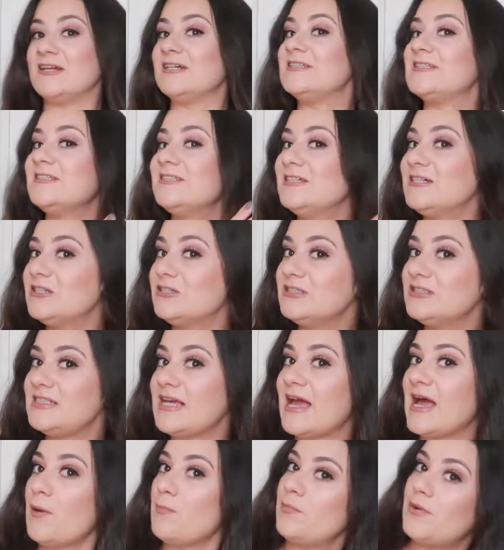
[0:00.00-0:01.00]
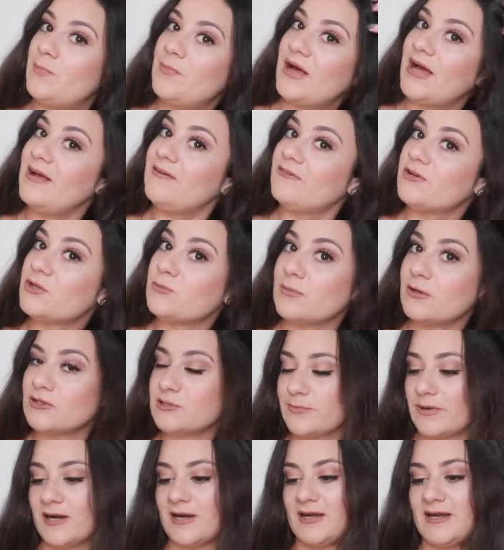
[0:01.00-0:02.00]
It's a little damp, but for the
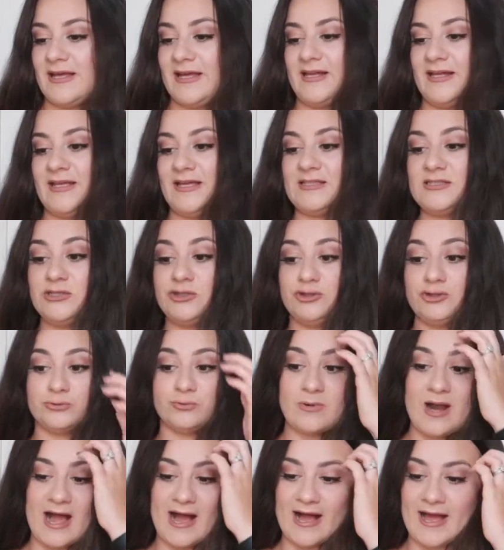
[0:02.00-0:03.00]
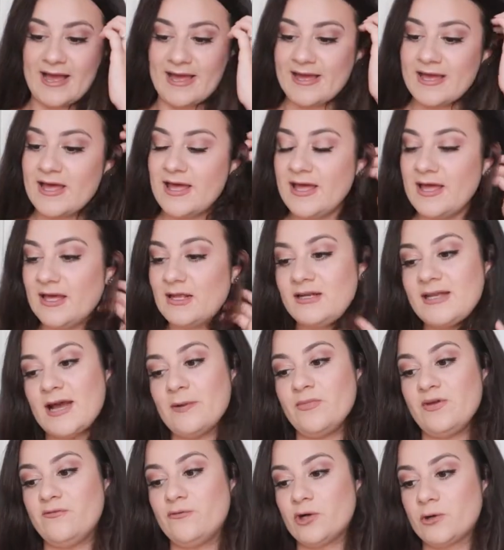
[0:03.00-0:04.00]
most part, it is dry. Now,
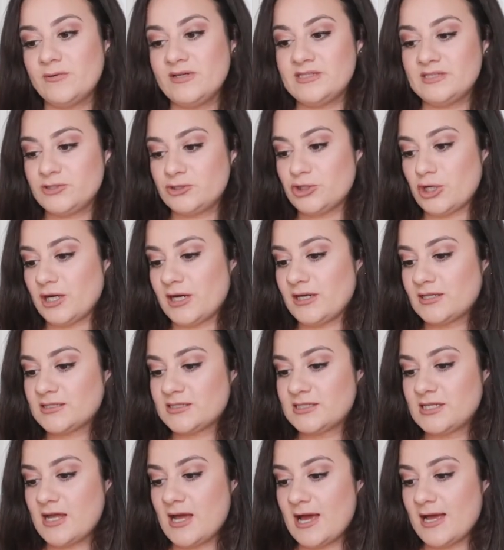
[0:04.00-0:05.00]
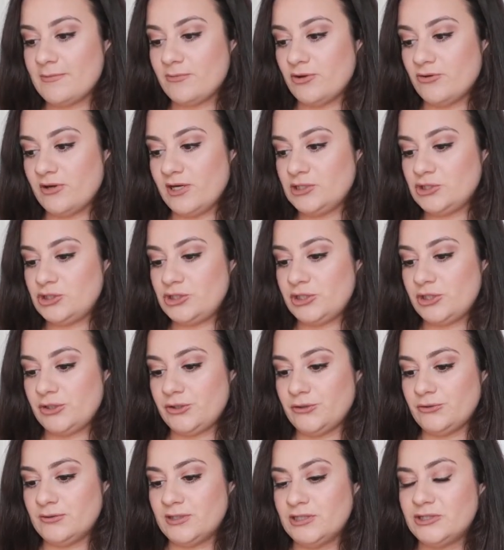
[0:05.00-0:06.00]
before we start, I'm going
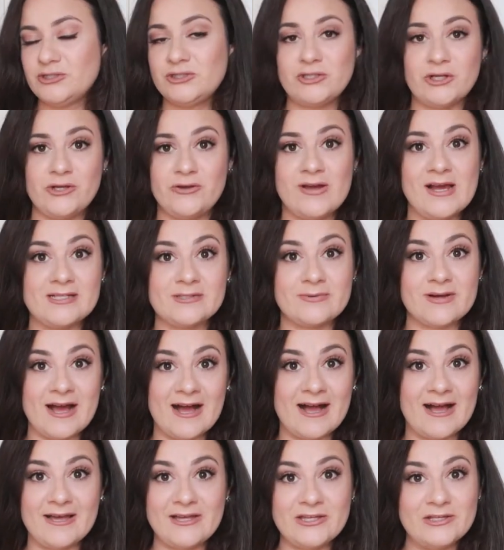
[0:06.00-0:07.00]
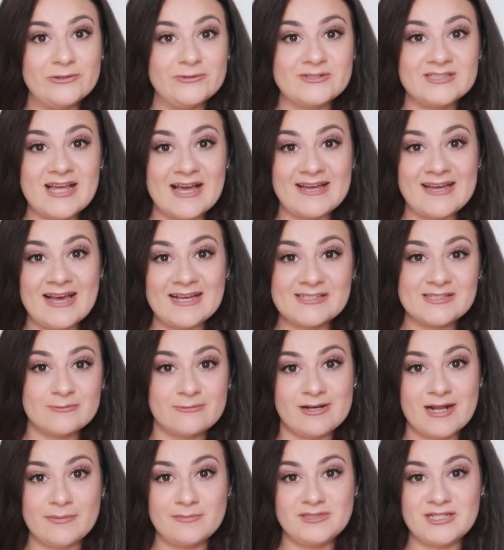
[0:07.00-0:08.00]
to show you guys what I use, I guess,
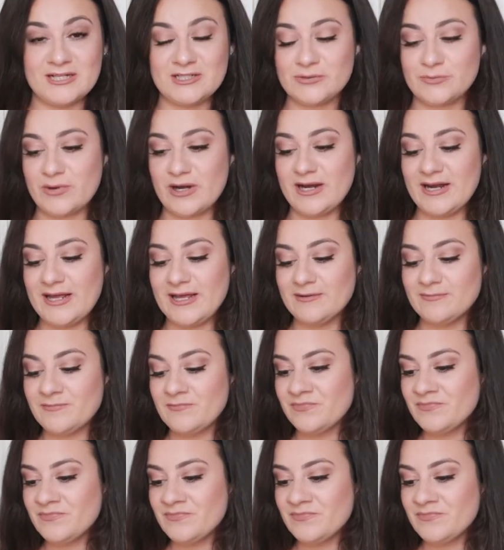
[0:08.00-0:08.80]
when I'm Dutch braiding.